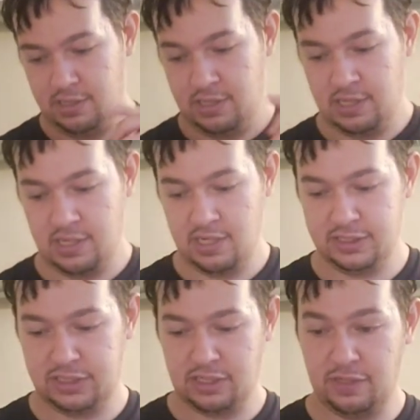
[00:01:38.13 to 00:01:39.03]

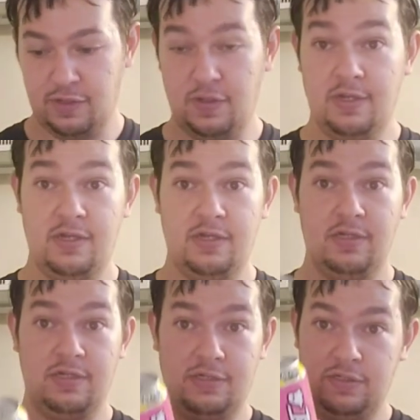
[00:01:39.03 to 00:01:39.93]
And
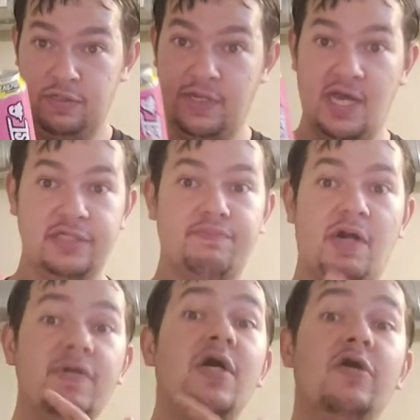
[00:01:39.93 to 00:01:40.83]
you guys
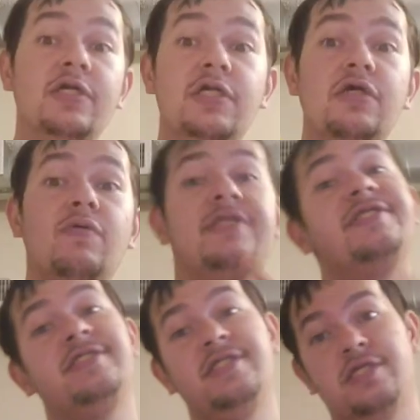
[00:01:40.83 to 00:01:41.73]
probably already know what's
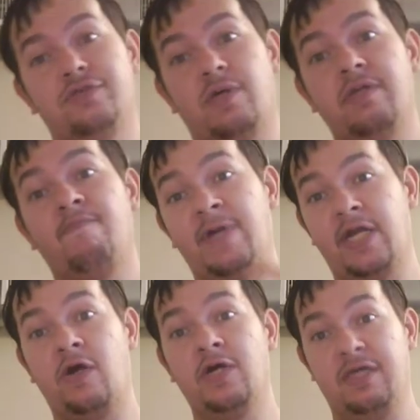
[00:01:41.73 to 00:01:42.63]
in this one, but
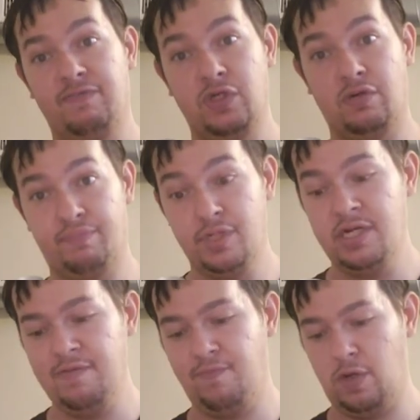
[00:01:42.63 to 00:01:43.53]
I'll give you a
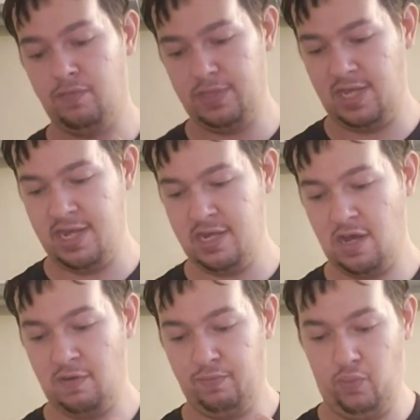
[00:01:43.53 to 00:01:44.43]
brief overlay
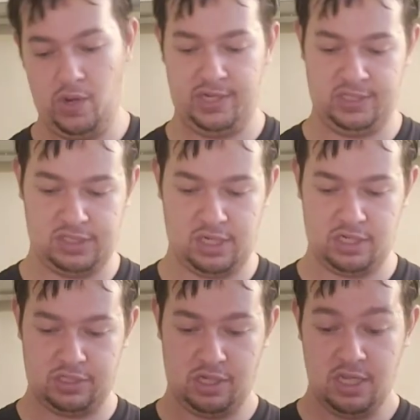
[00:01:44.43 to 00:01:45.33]
of what is in
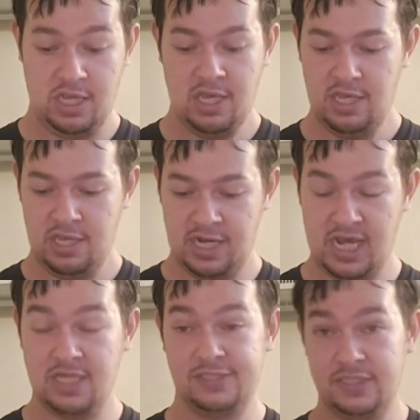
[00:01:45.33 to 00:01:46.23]
it. It
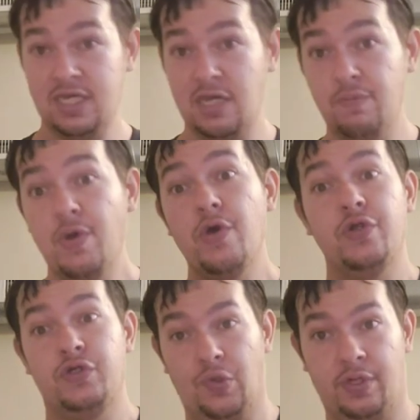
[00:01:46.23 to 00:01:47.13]
has the same
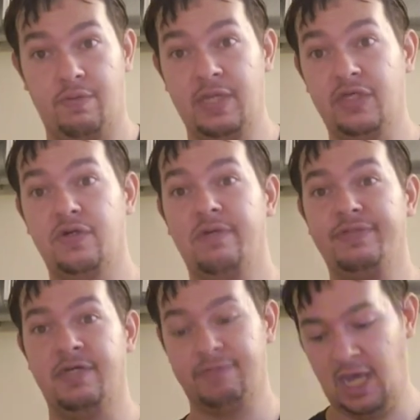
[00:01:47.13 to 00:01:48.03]
200 milligrams
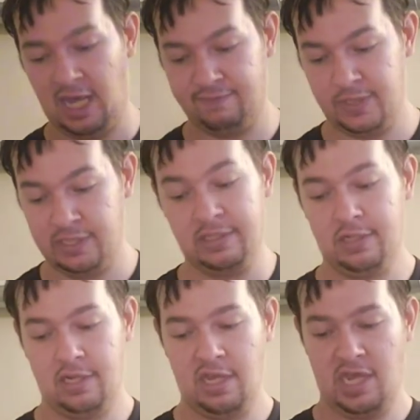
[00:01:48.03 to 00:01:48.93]
of
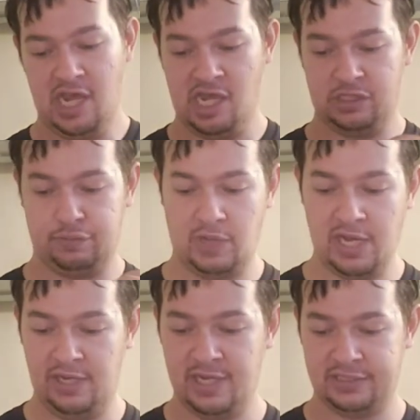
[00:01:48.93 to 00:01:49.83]
caffeine, as
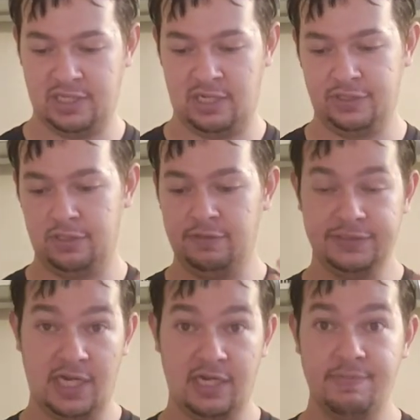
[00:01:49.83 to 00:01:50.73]
well as other
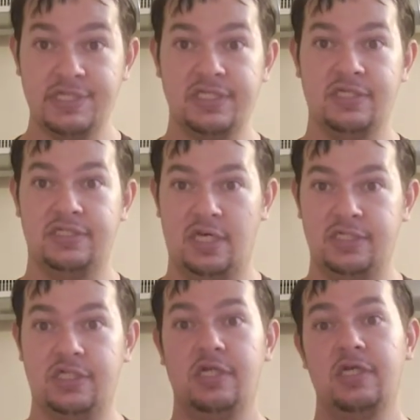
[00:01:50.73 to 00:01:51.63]
vitamins and
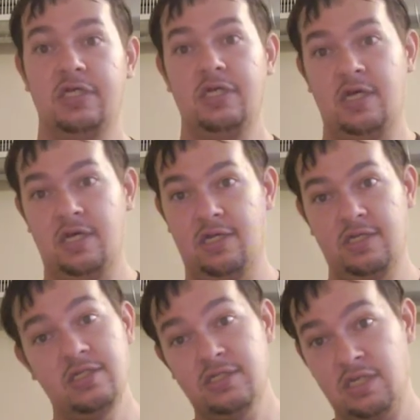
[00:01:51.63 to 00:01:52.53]
such,
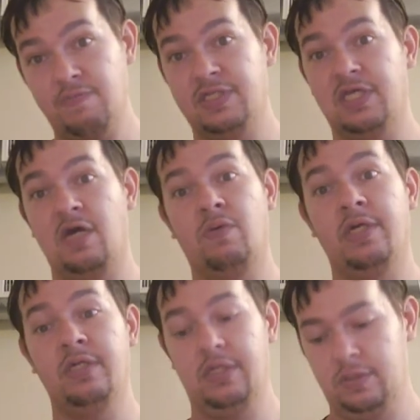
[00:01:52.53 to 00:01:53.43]
same as that
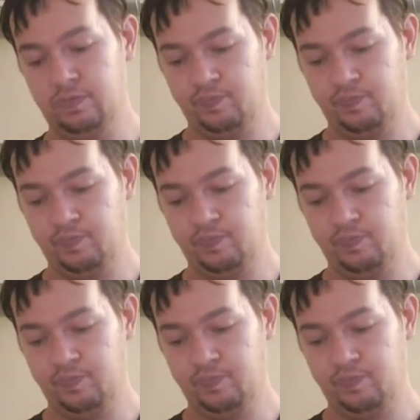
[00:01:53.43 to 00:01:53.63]
one.